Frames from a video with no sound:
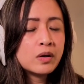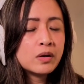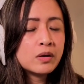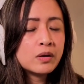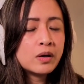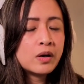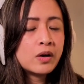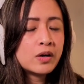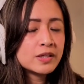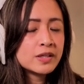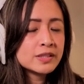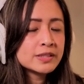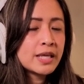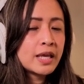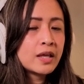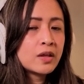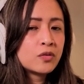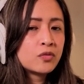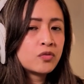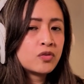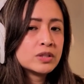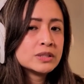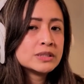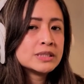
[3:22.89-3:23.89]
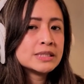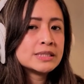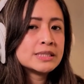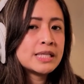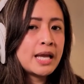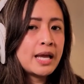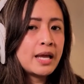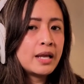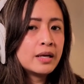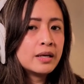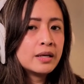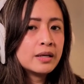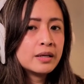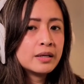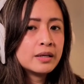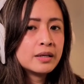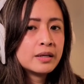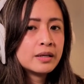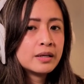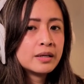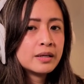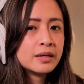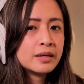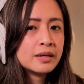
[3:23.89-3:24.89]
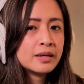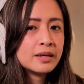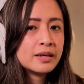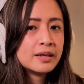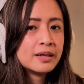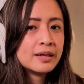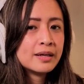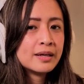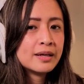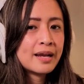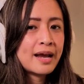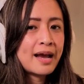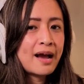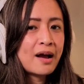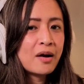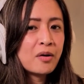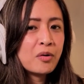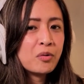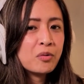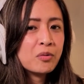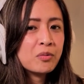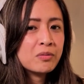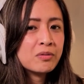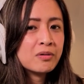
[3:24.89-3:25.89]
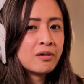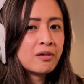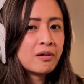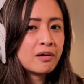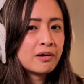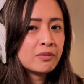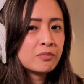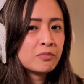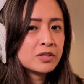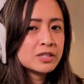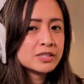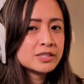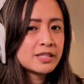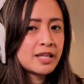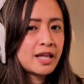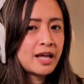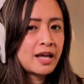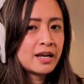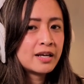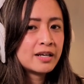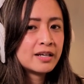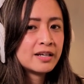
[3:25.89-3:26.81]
on a scale of 1 to 10, how hard was that?